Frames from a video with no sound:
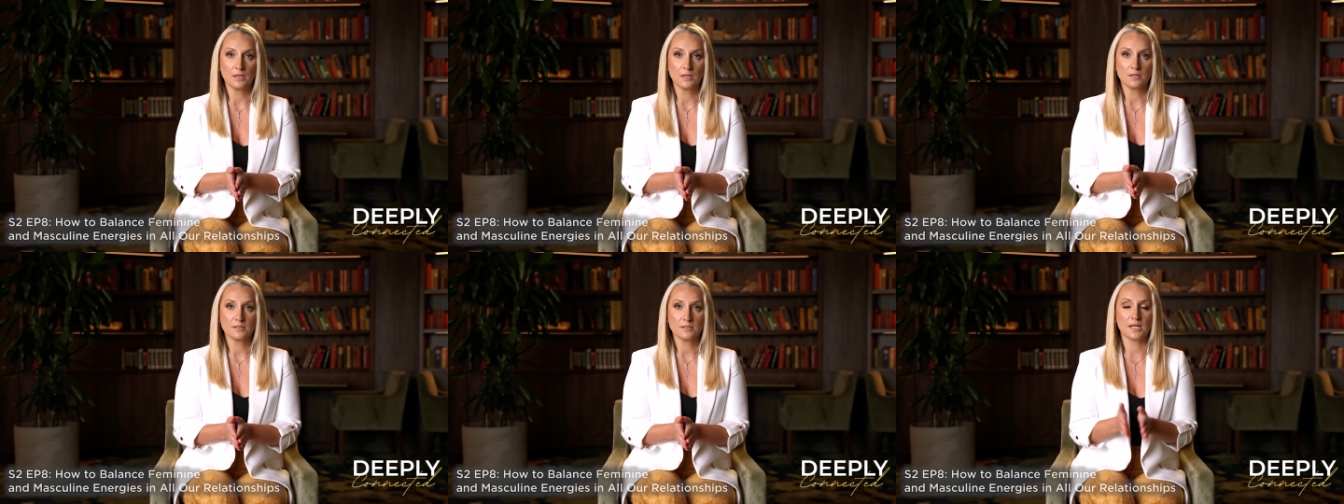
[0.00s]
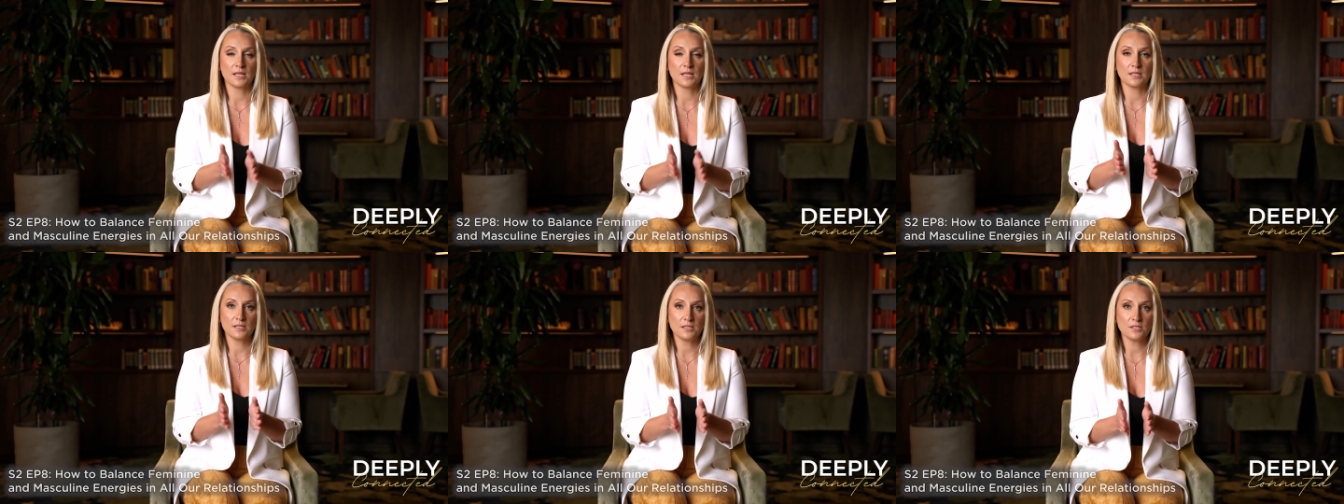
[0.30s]

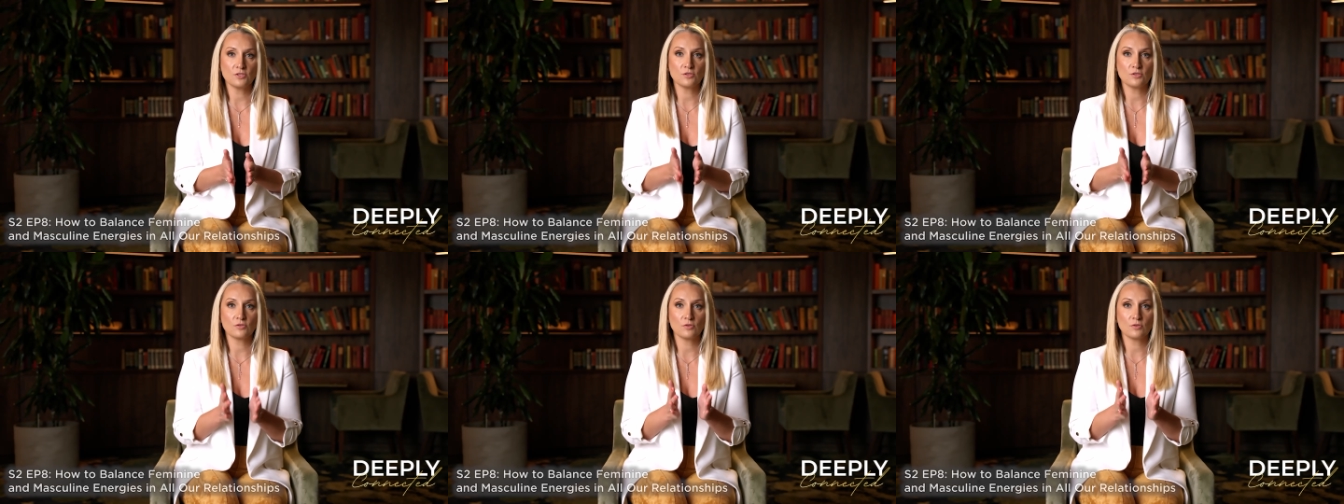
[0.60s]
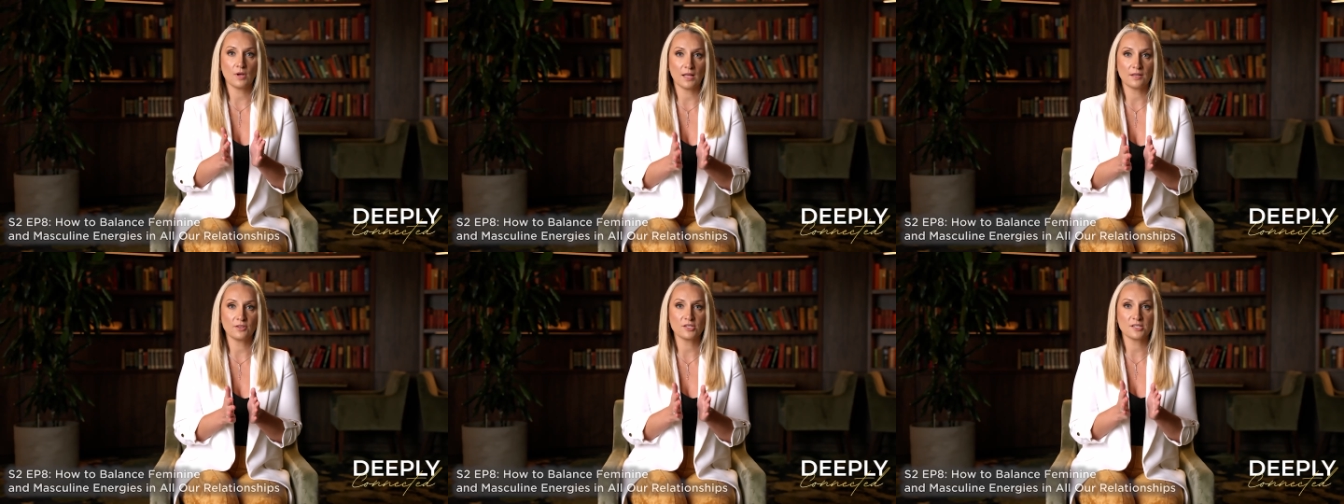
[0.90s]
So I need you
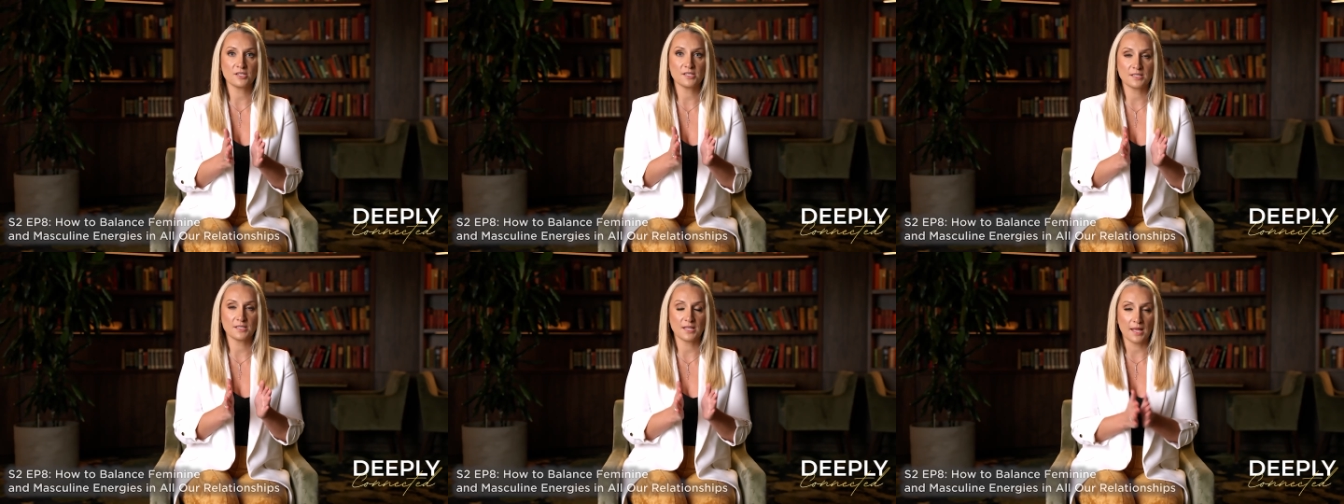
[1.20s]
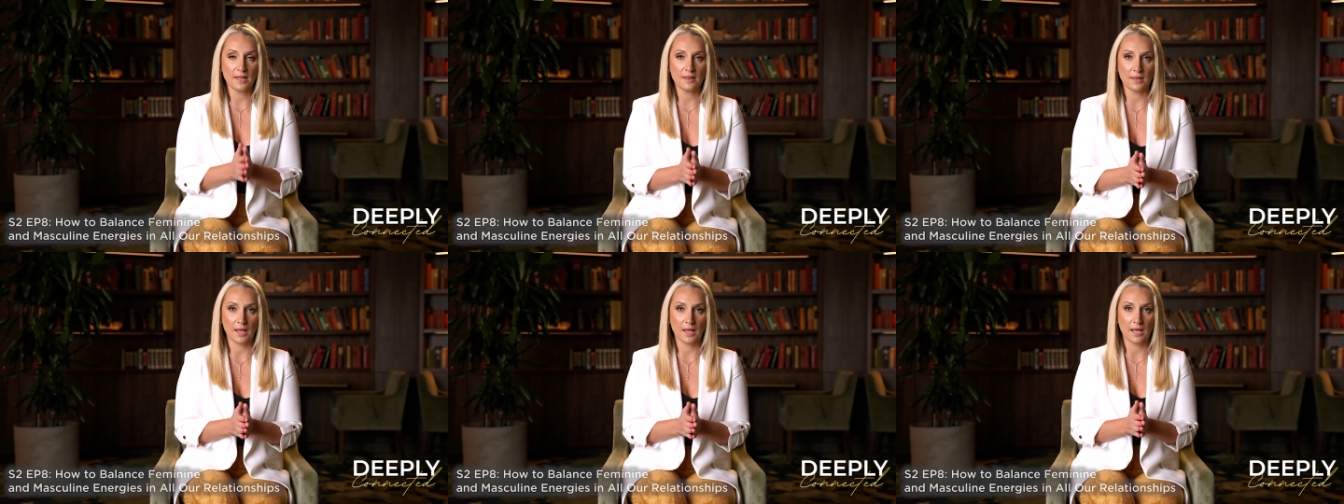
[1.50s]
to
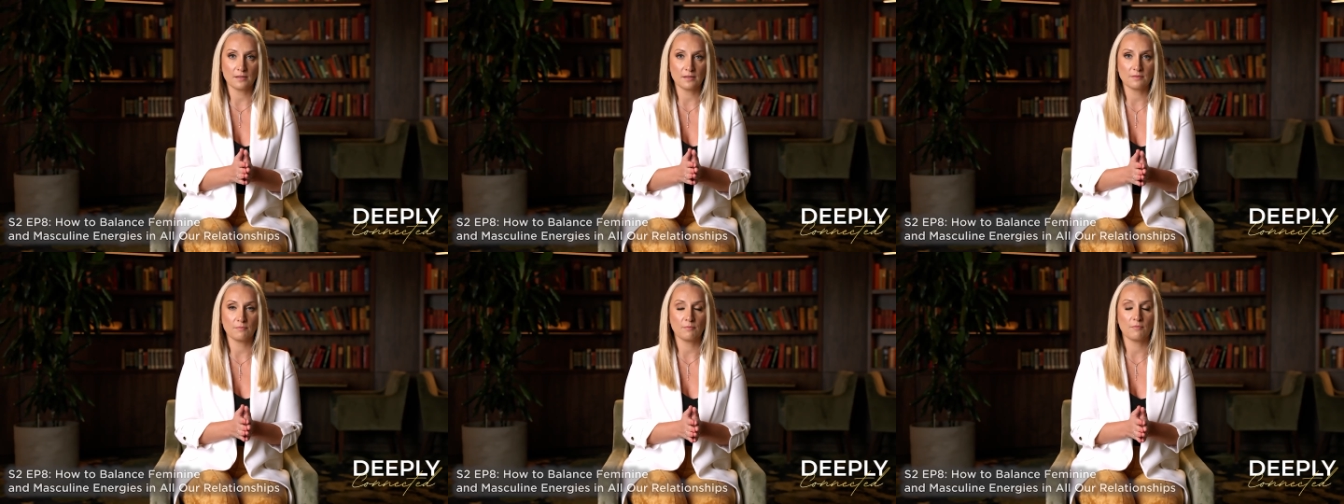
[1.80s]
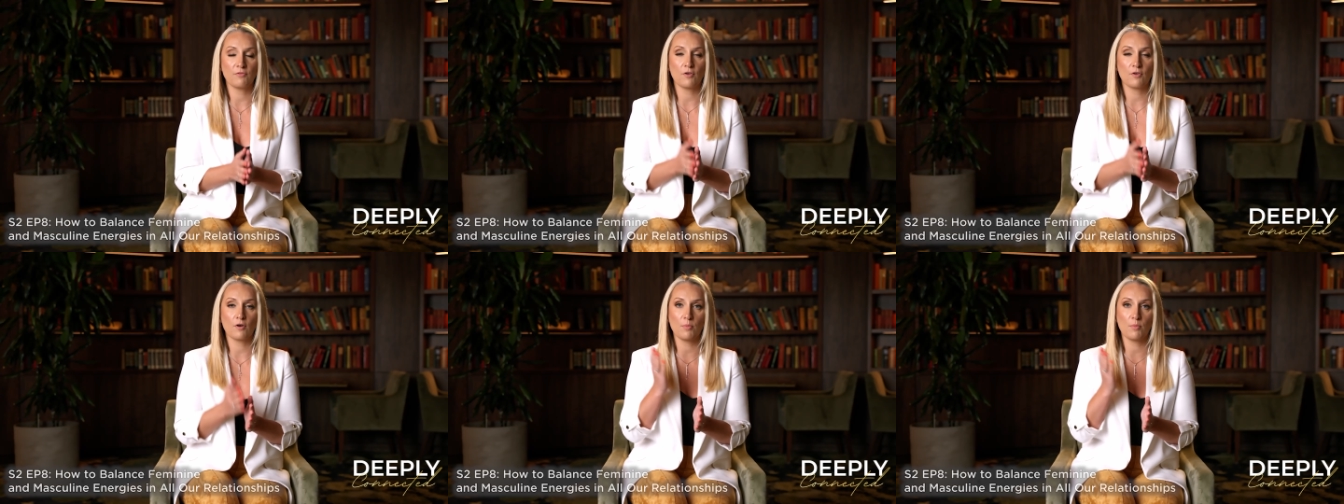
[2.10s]
understand that
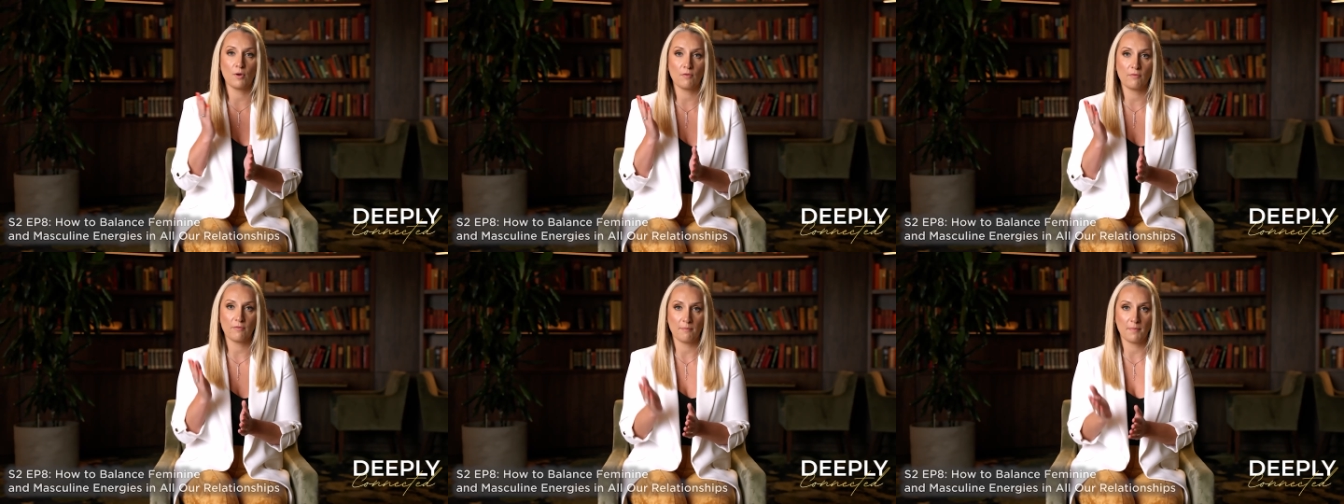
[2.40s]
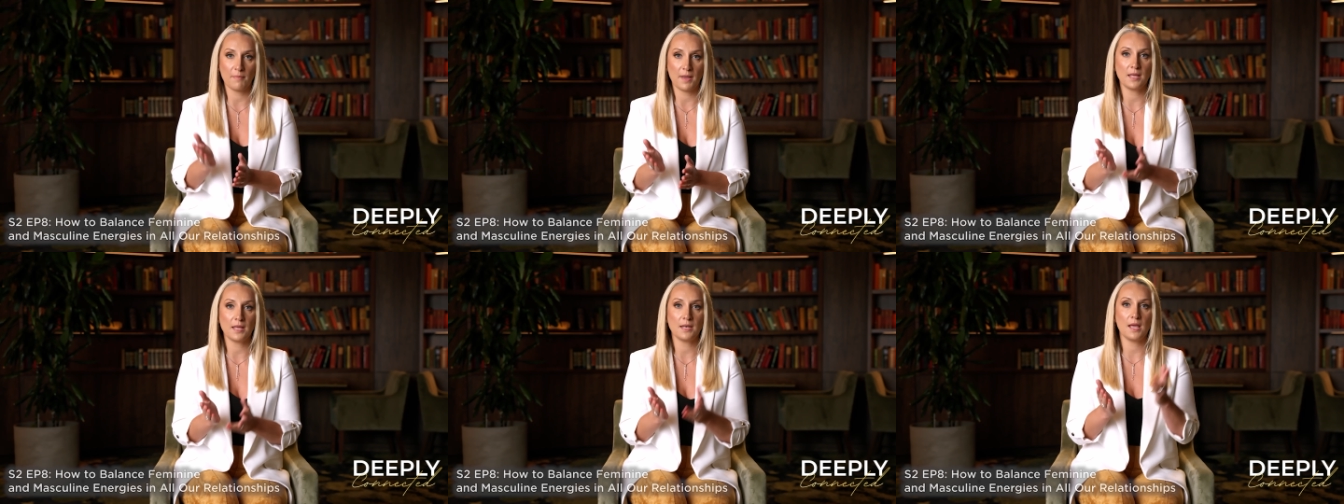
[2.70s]
for both
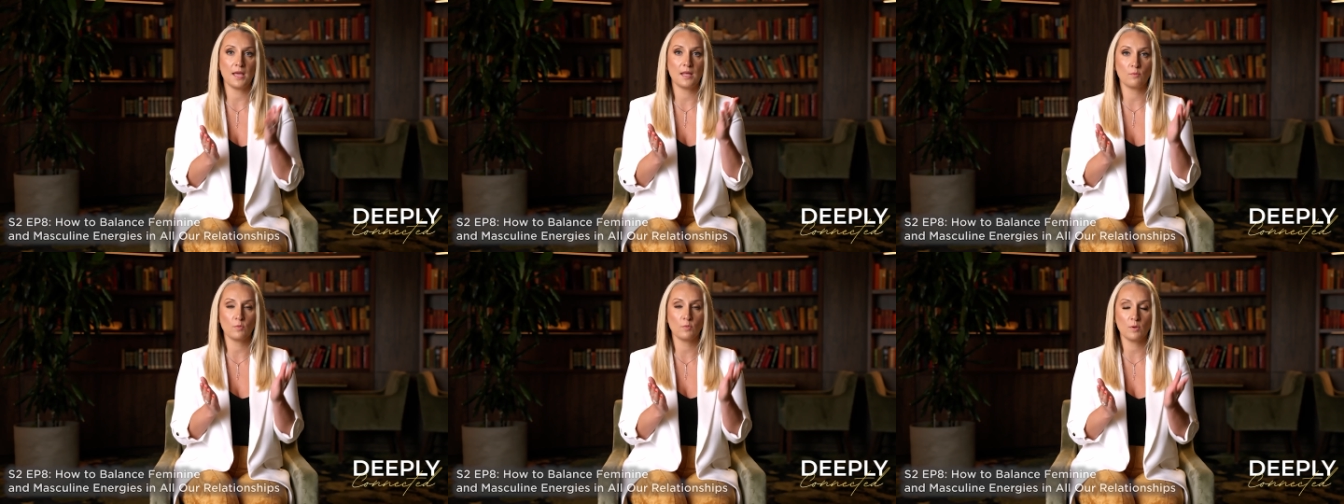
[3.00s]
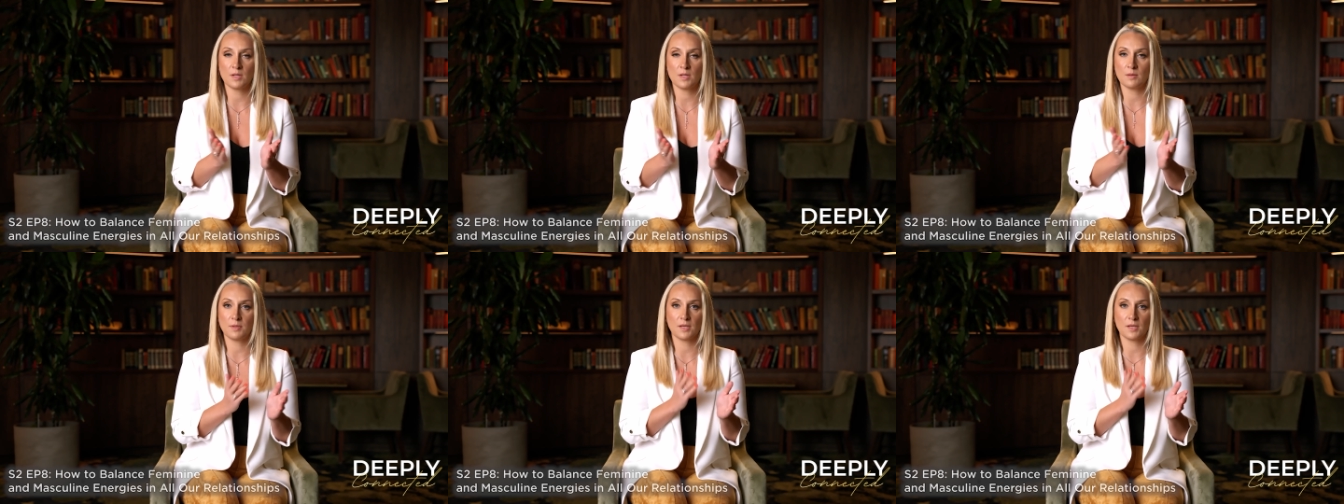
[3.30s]
men and women,